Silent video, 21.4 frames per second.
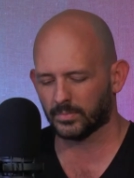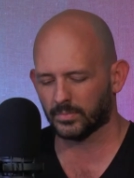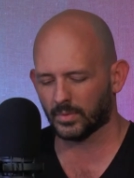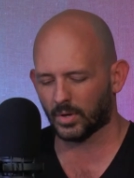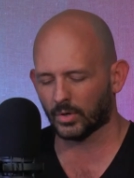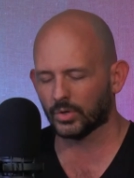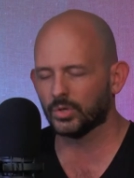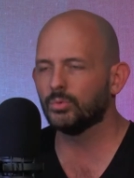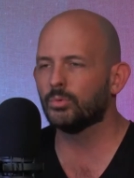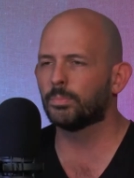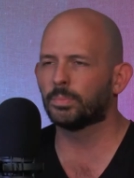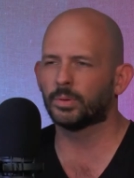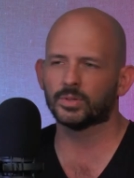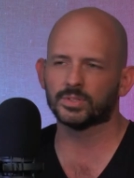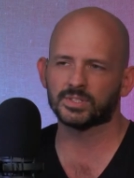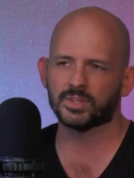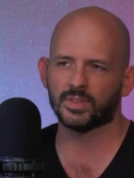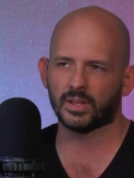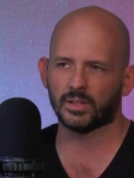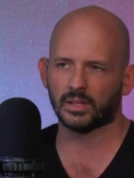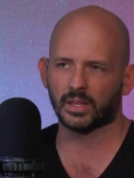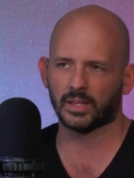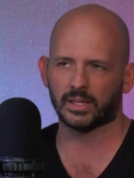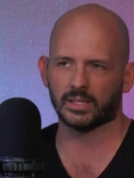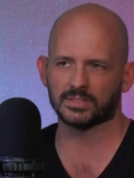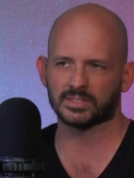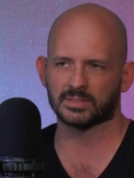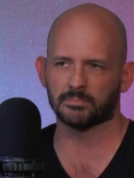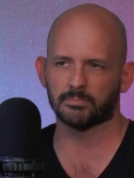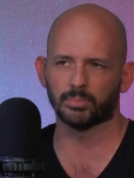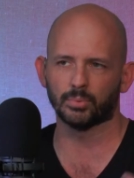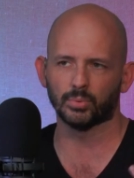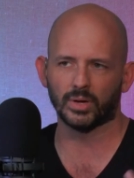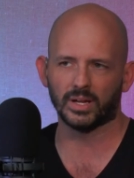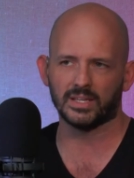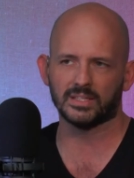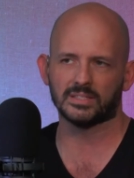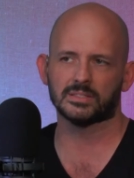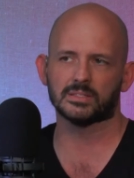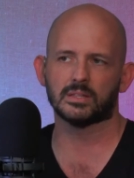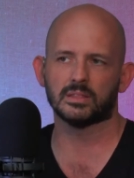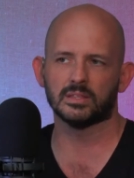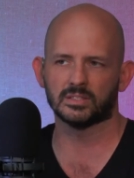Are you a person that like has
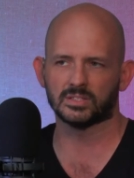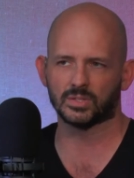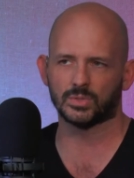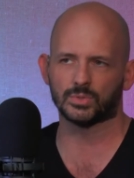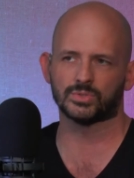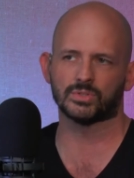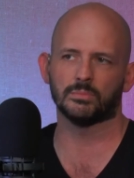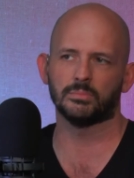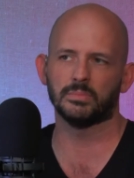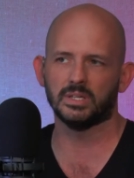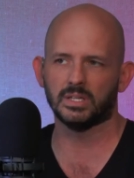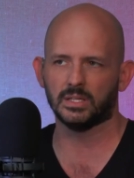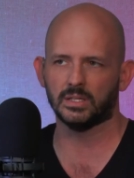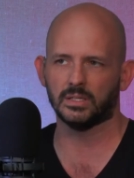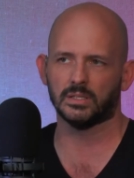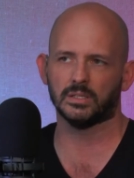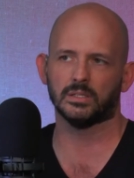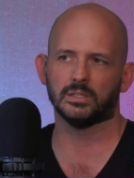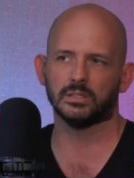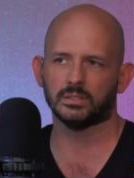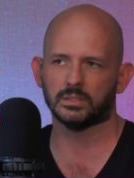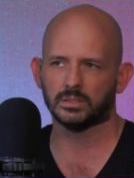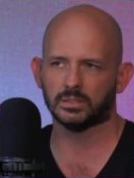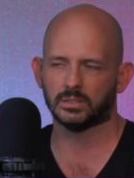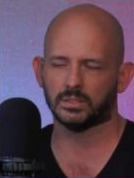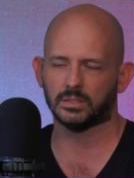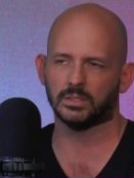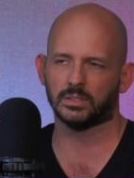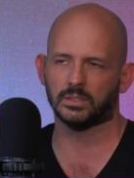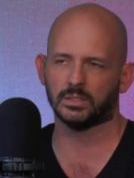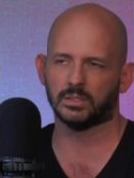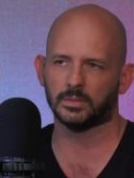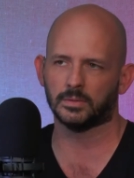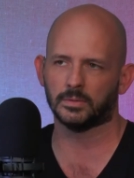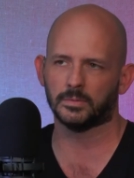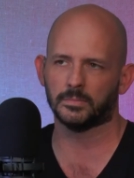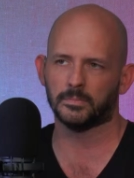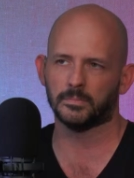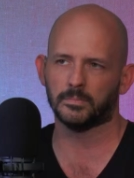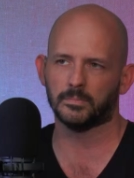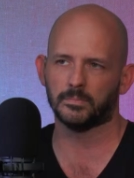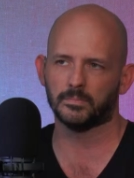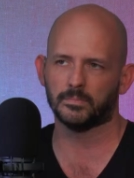embraced the social media
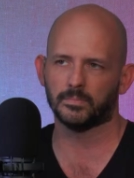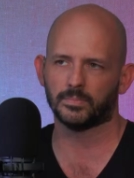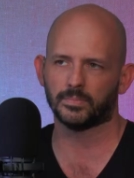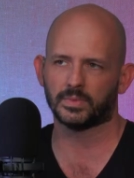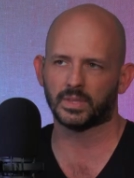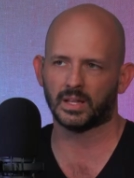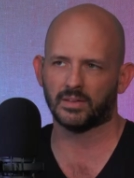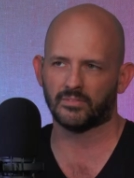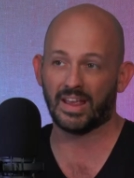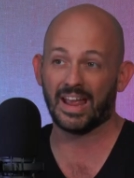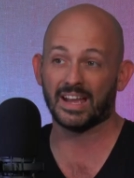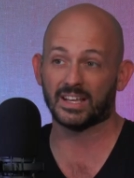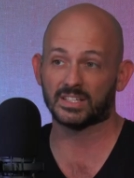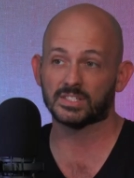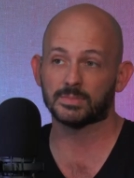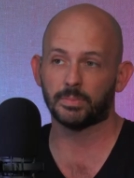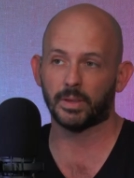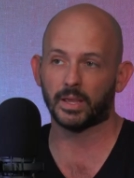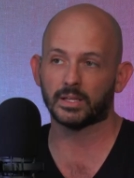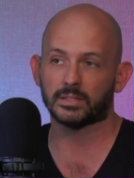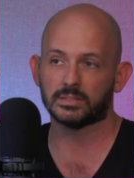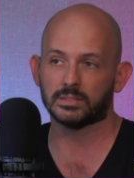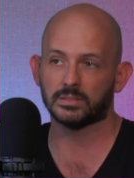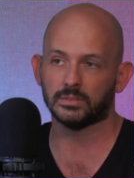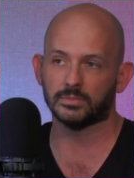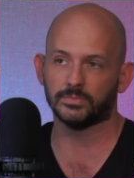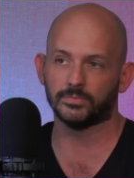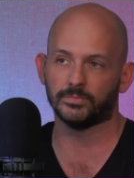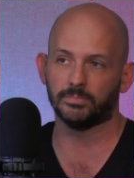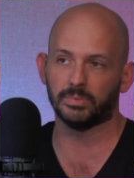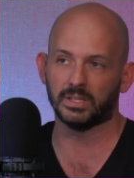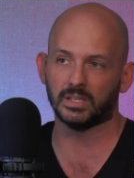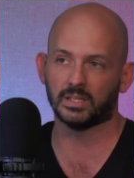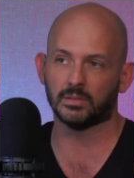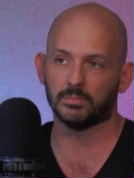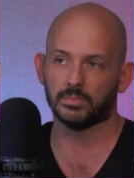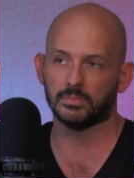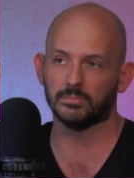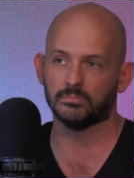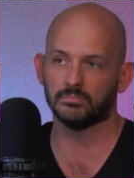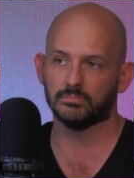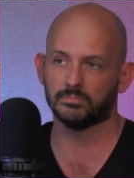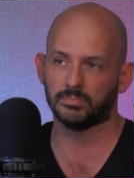kind of aspect of being
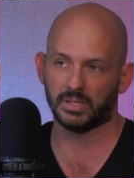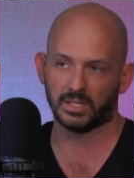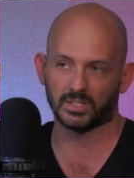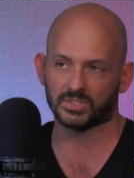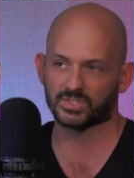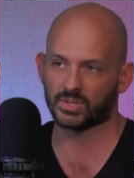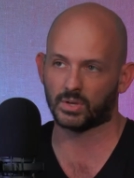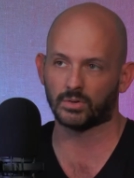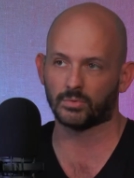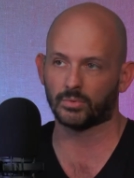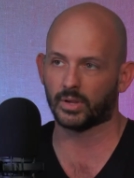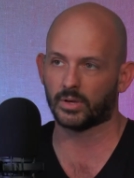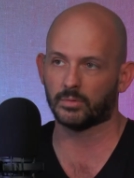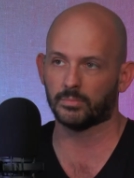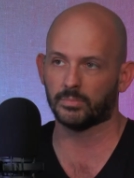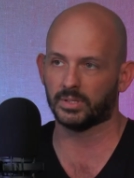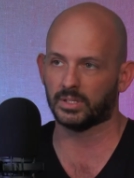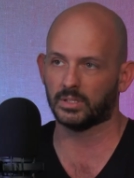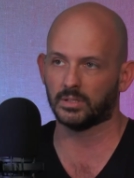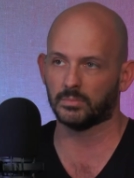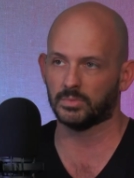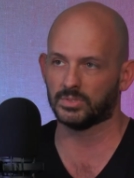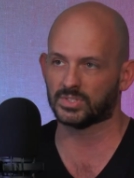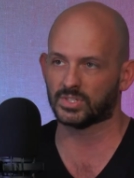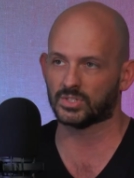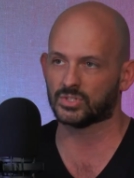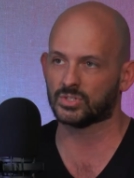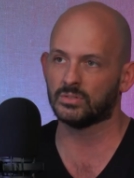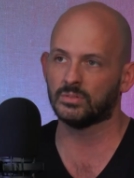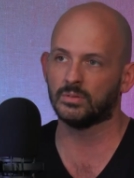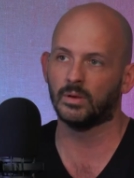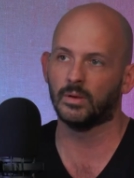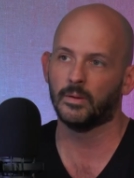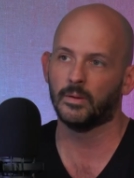a songwriter, being a musician?